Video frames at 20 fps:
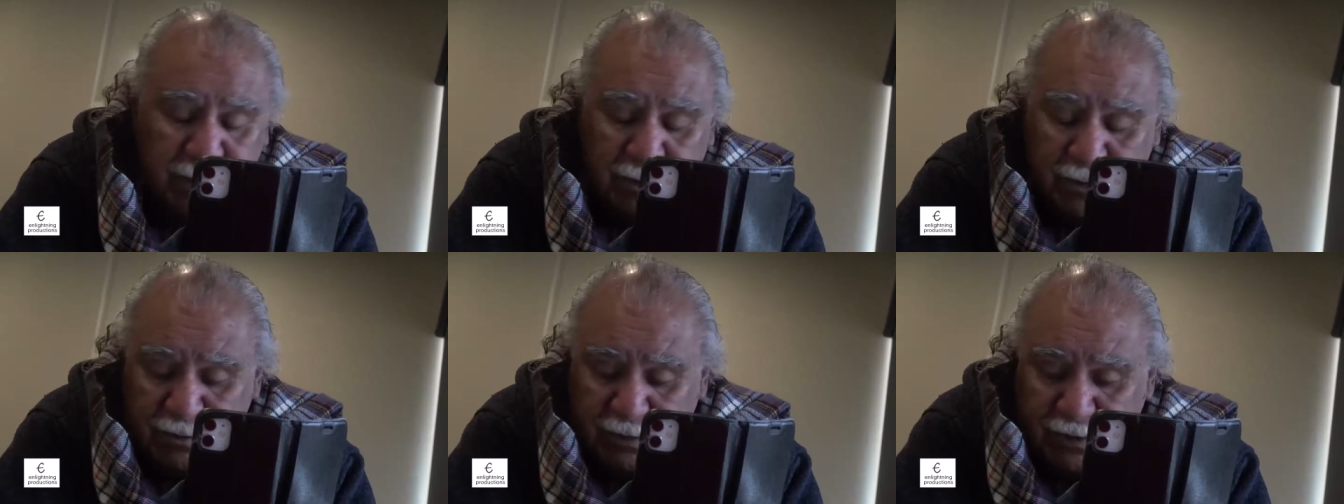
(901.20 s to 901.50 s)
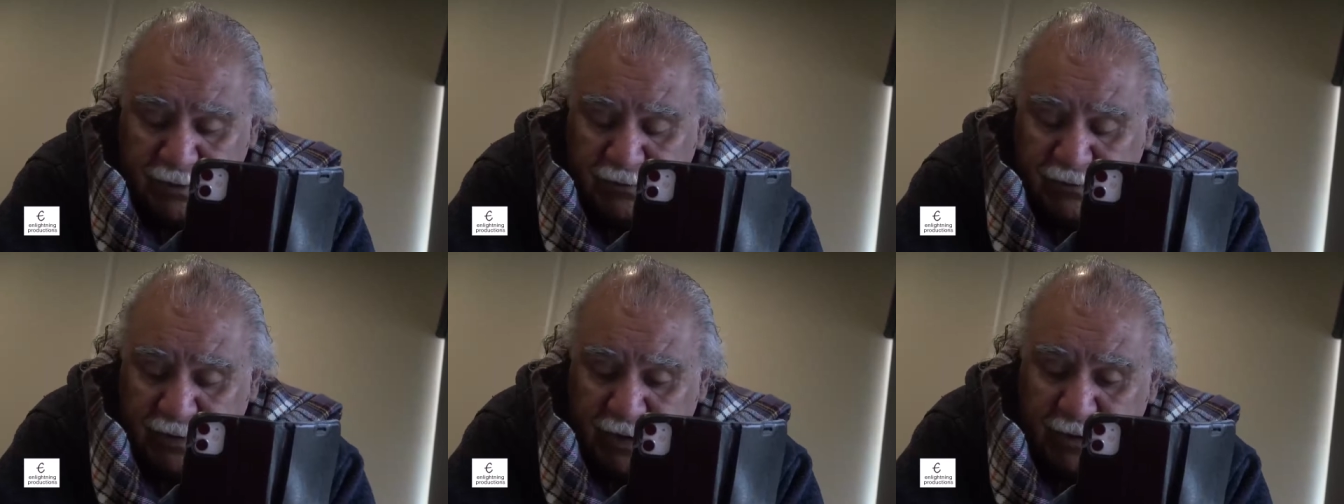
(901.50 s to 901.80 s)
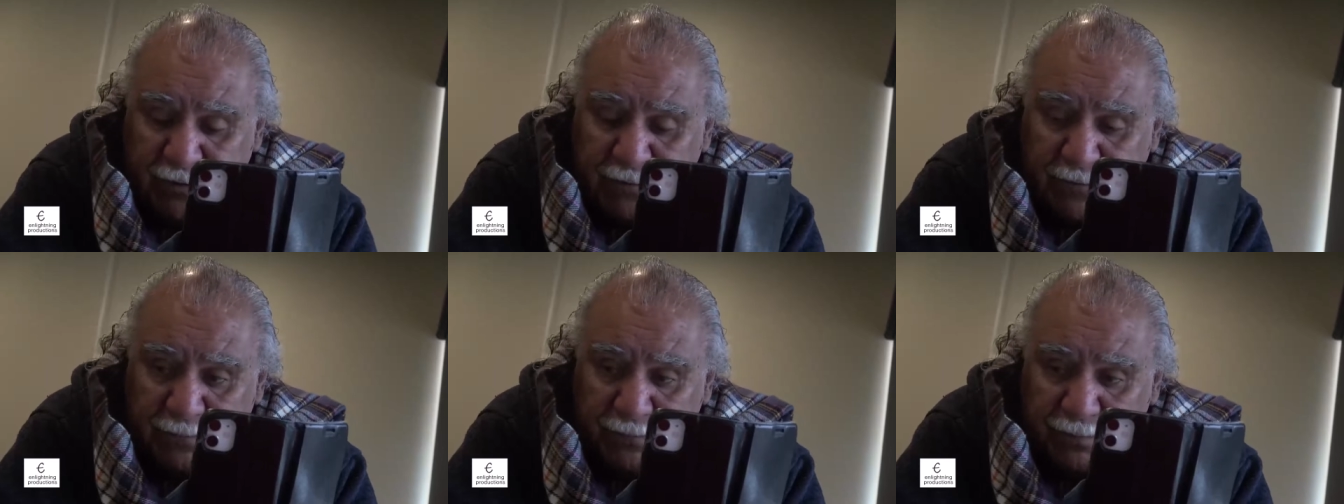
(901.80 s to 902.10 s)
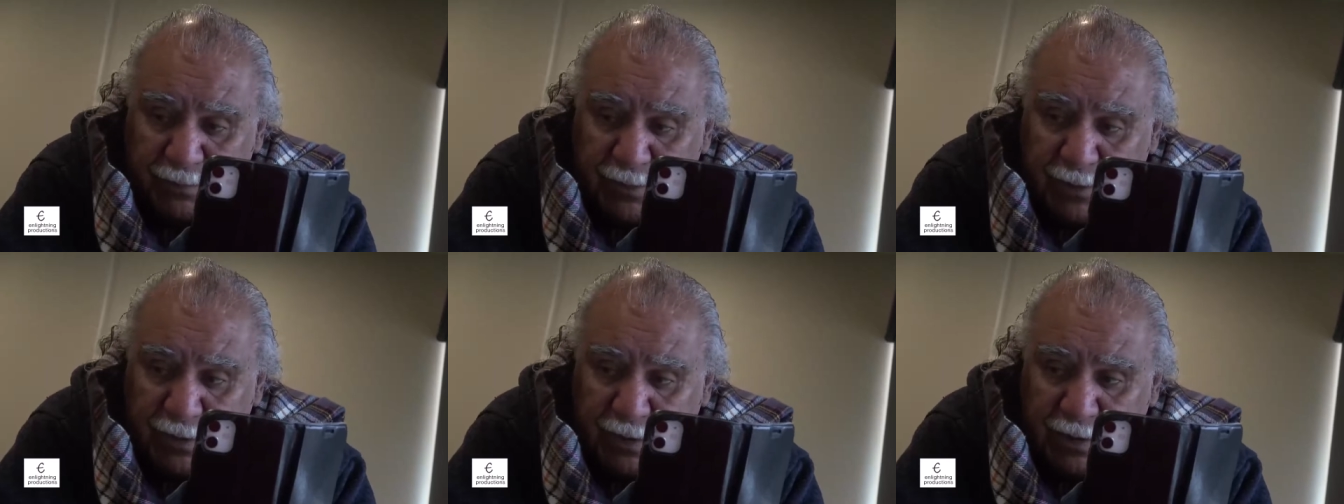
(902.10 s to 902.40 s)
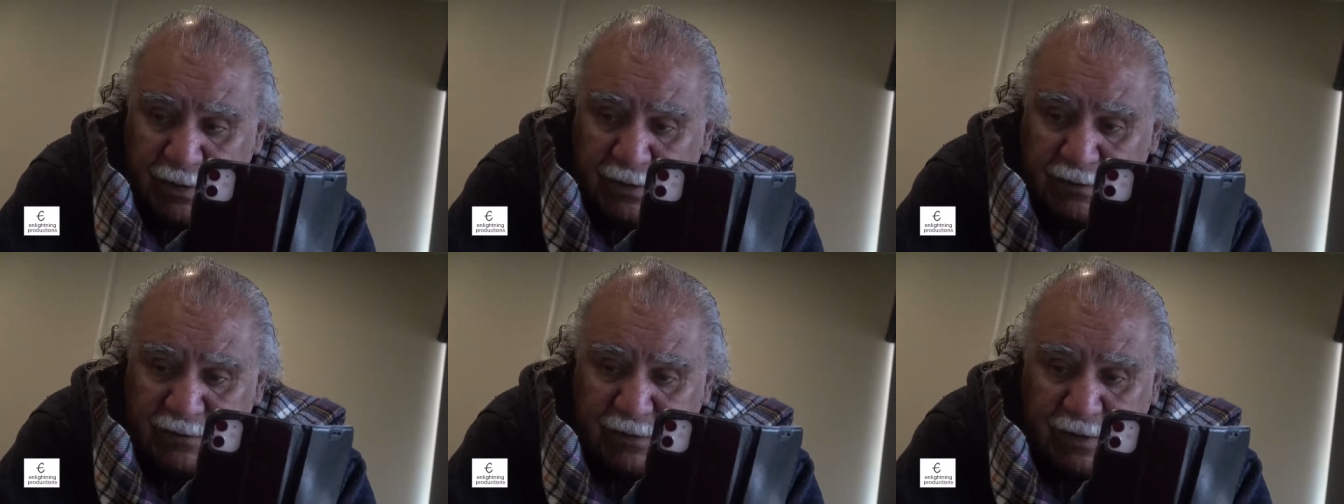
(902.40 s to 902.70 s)
go and get drunk."
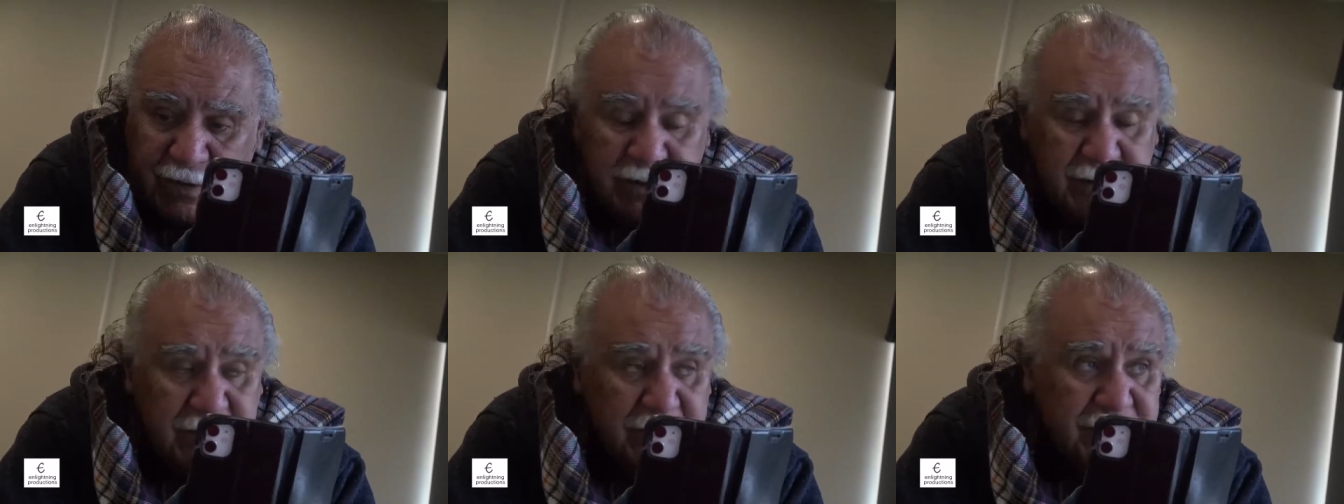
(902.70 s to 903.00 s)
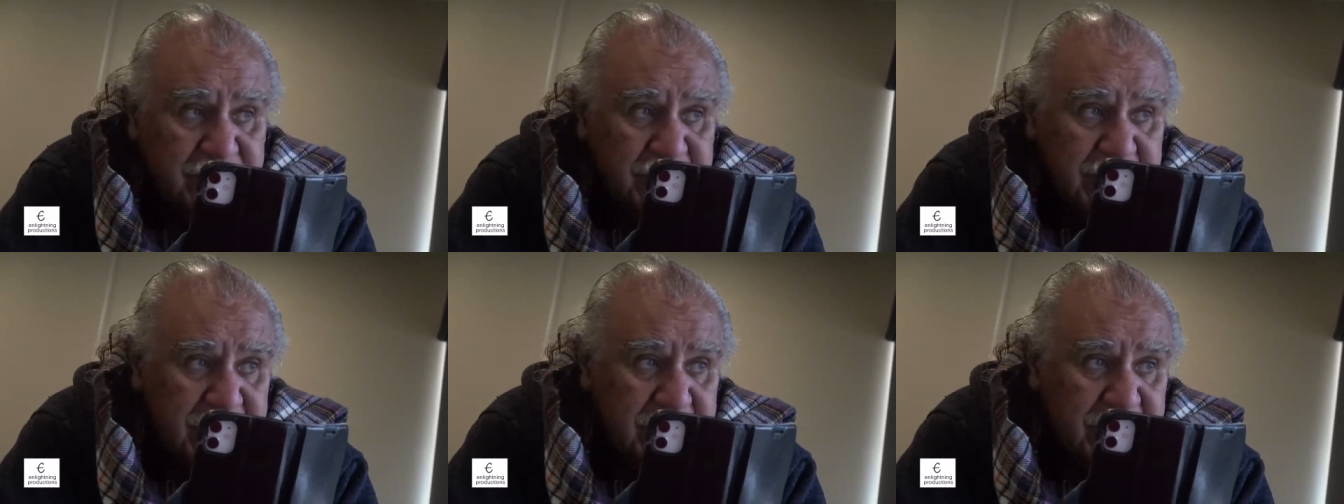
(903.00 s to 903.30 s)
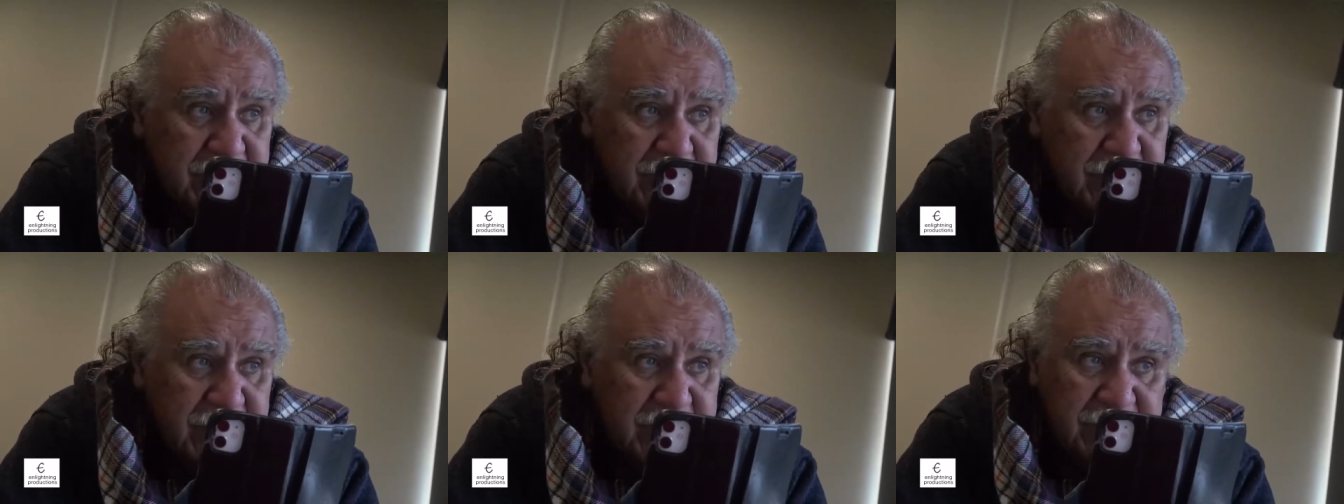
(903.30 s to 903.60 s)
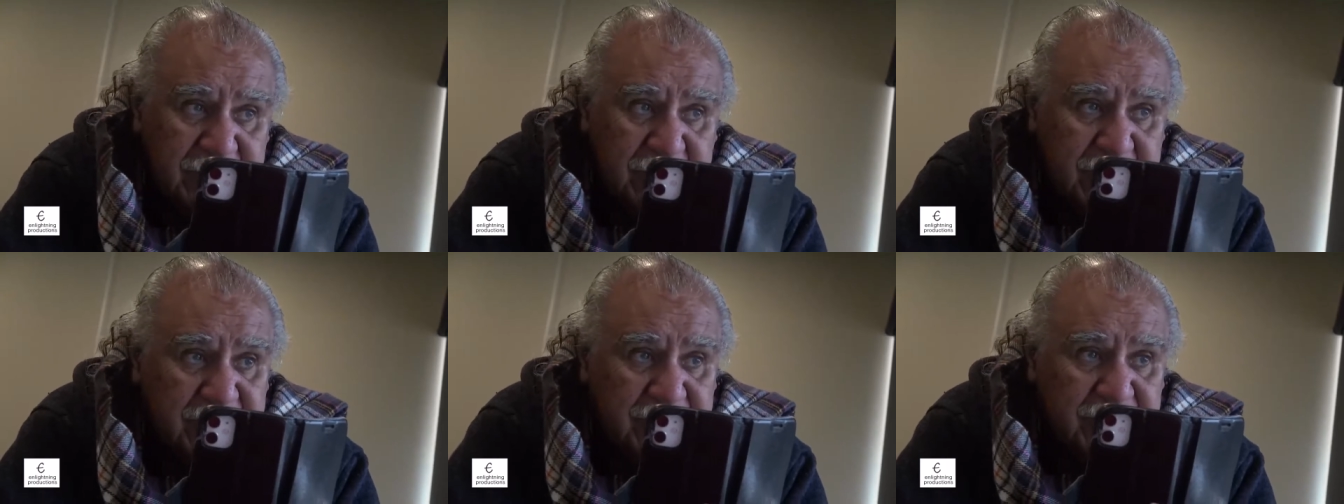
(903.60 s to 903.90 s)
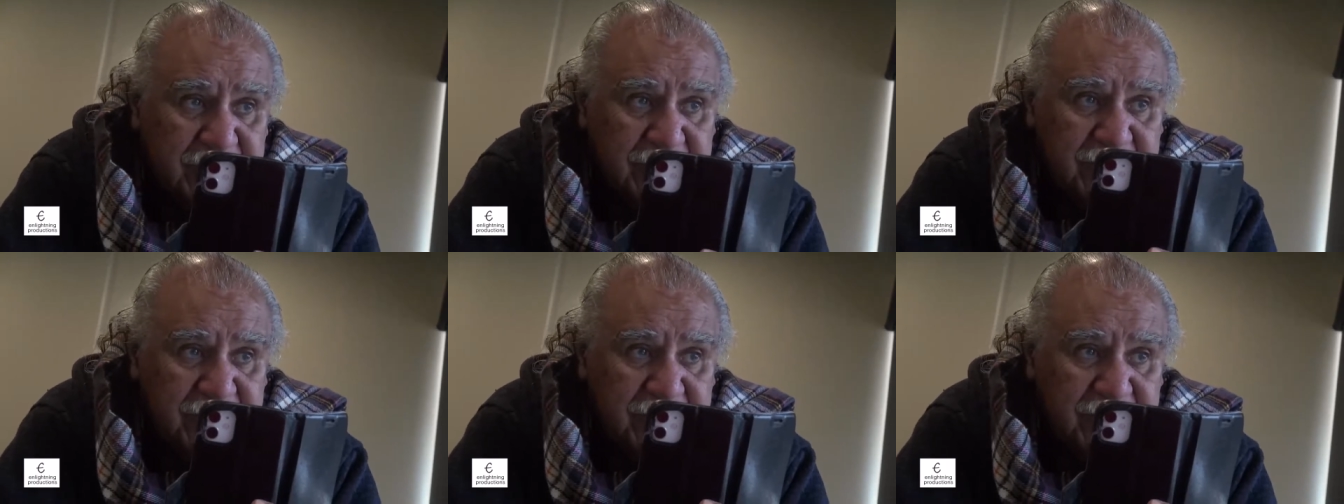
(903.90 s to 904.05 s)
And I said, "I don't drink like that,